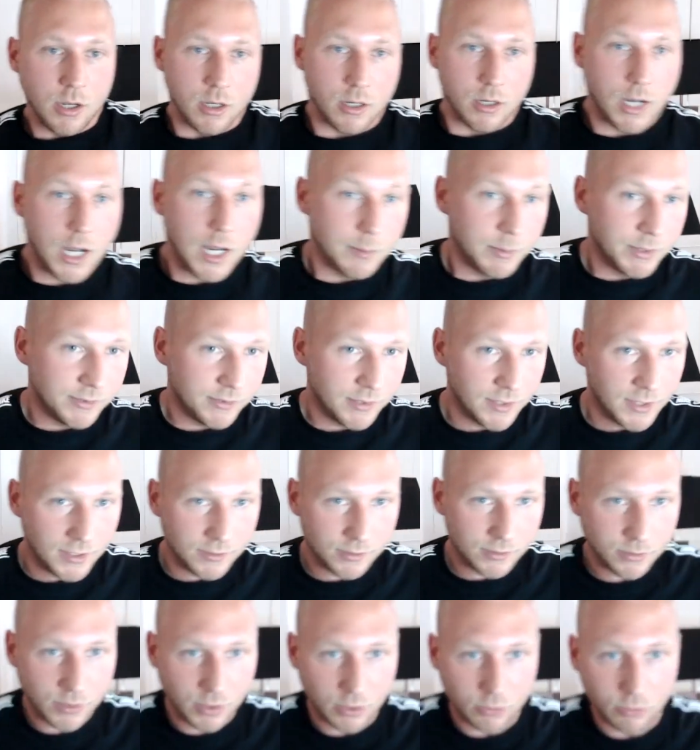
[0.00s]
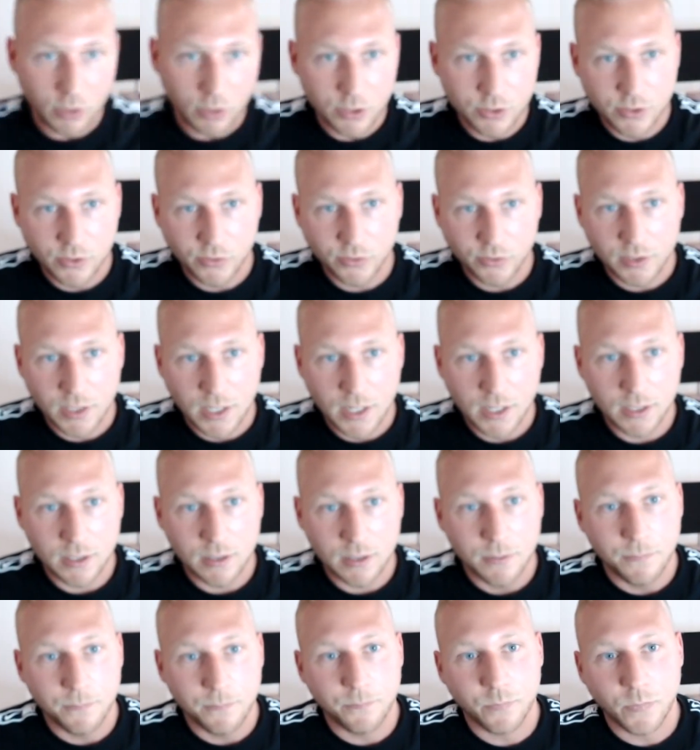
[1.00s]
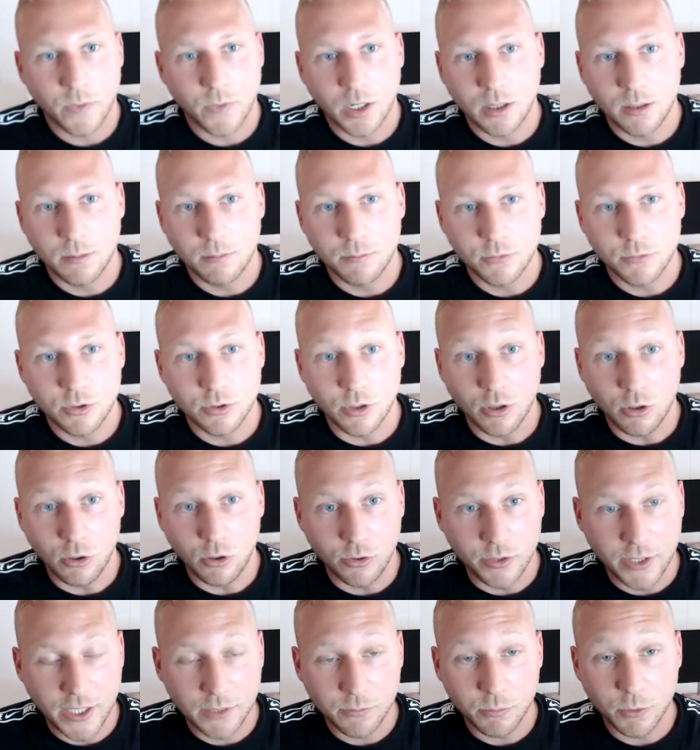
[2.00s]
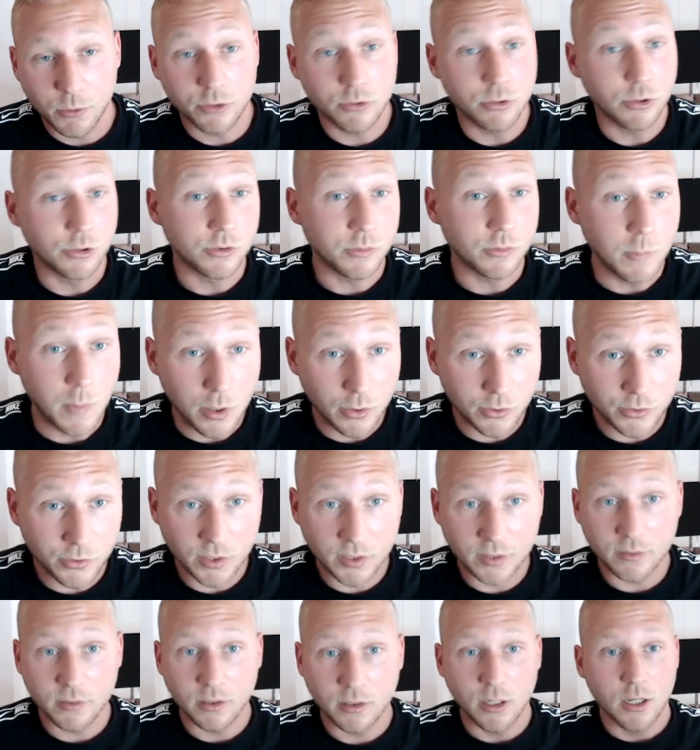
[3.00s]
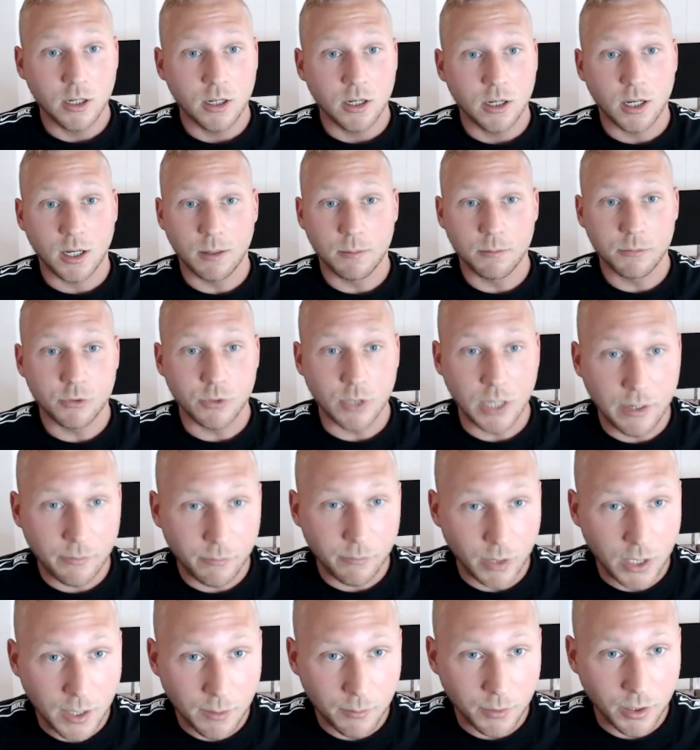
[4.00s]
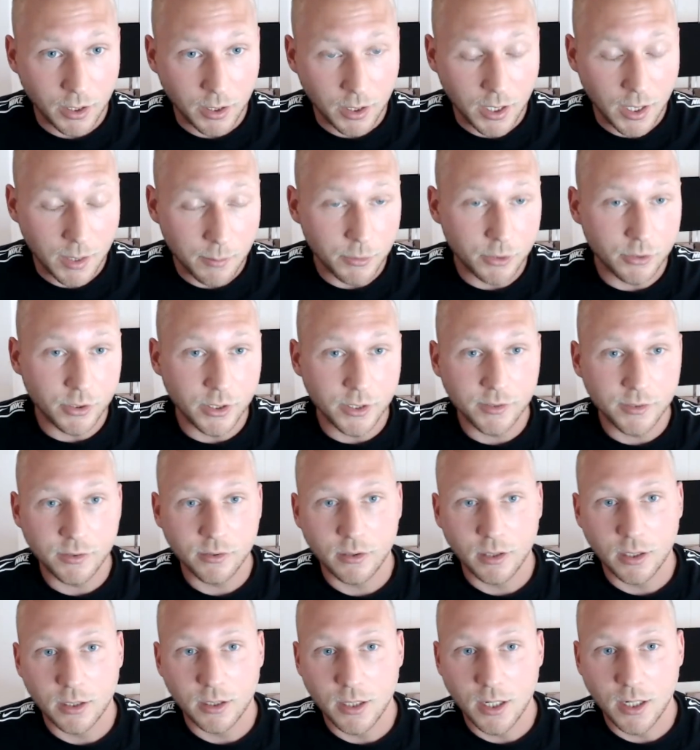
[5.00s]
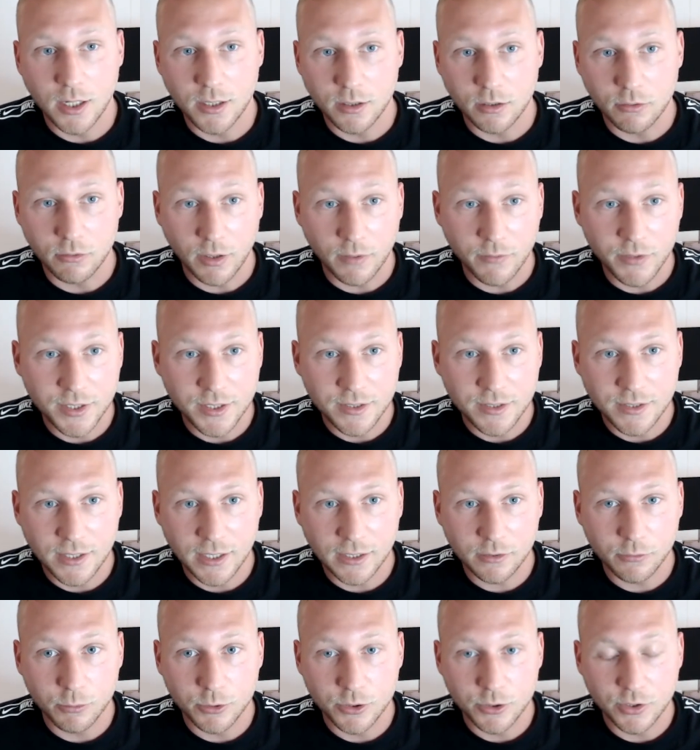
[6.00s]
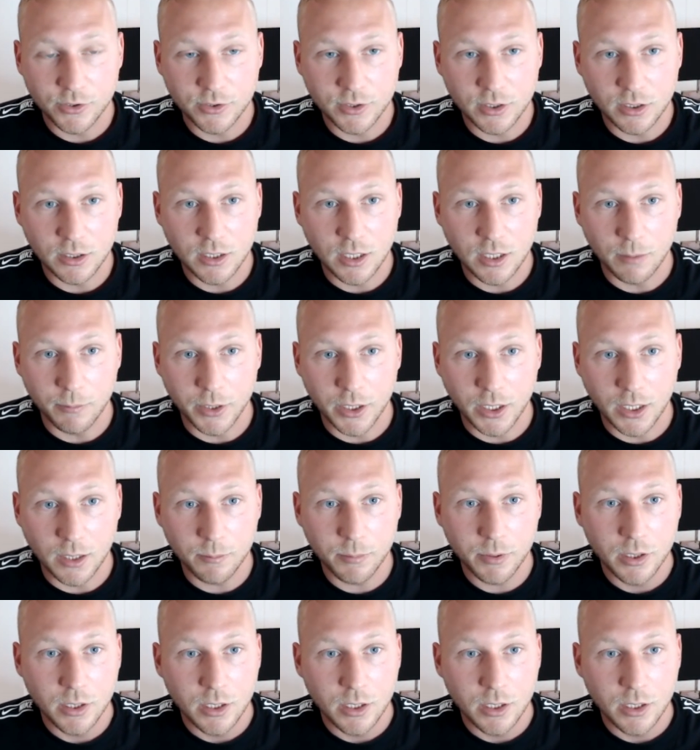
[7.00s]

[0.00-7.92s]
IBC as a technology stack, to the whole network, to Osmosis, to Emeris and the Gravity DEX, which is still coming up.